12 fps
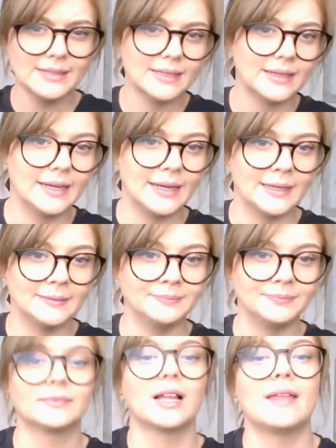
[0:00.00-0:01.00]

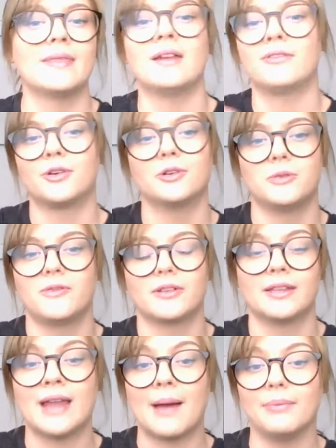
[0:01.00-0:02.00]
And then, of course, we've got
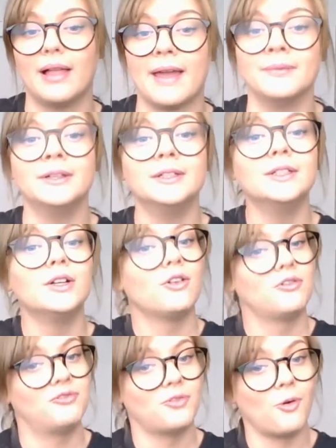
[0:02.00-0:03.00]
the NAPLAN
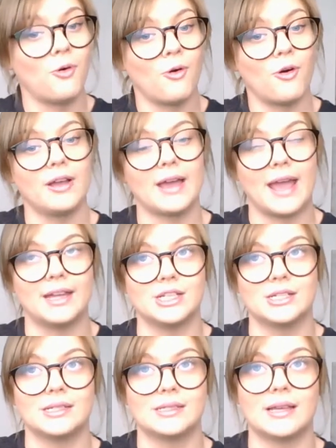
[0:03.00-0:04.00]
for
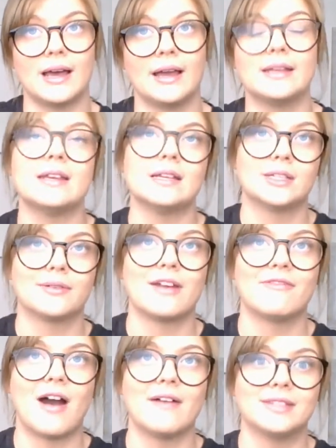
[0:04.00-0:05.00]
ages years 3,
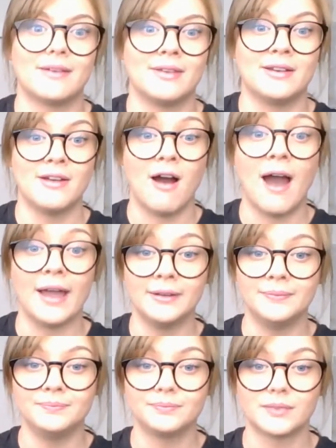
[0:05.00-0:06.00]
5, 7, and
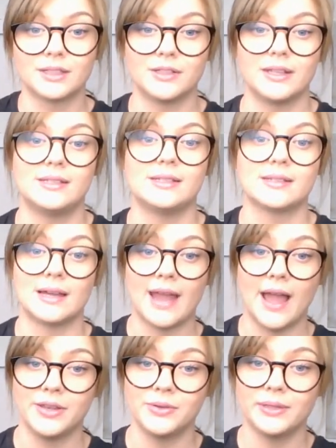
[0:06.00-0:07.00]
9. So this is done
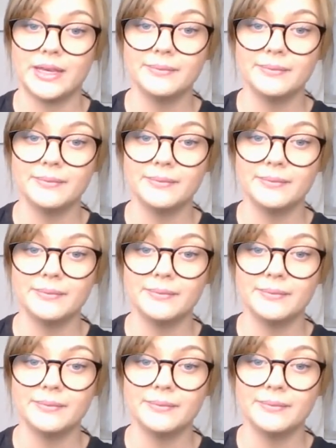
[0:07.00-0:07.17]
annually.